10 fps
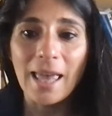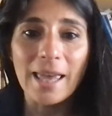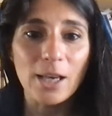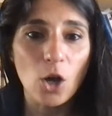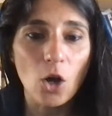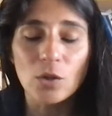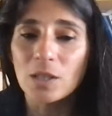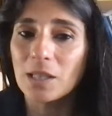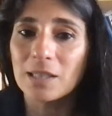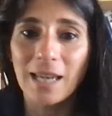a
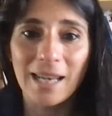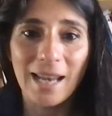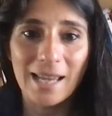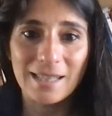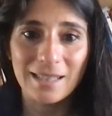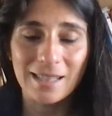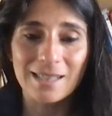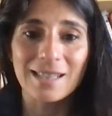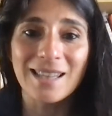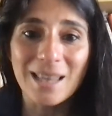content, an
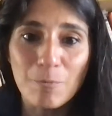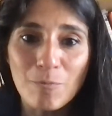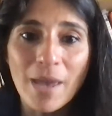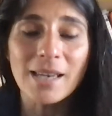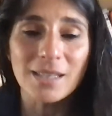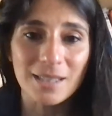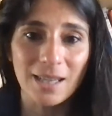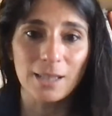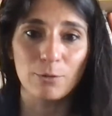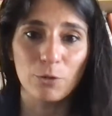essence that makes
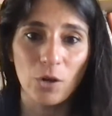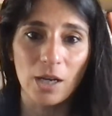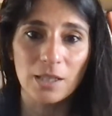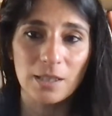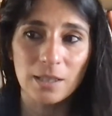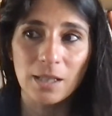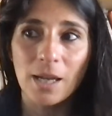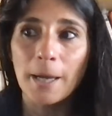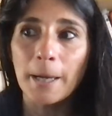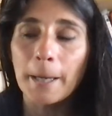sense for us.
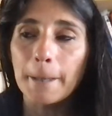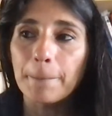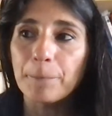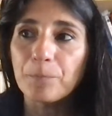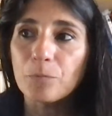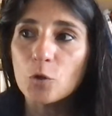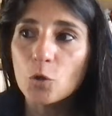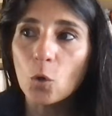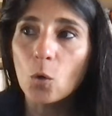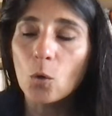
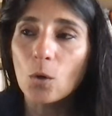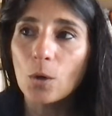So